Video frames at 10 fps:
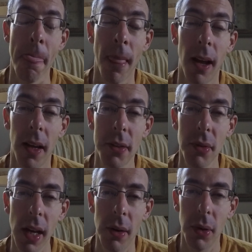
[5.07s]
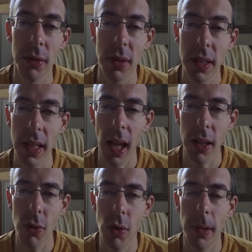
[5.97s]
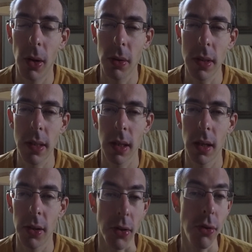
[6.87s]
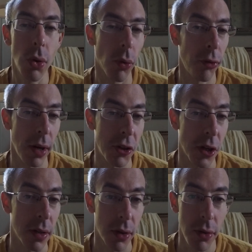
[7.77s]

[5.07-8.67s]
Today I want to tell you about the new construction.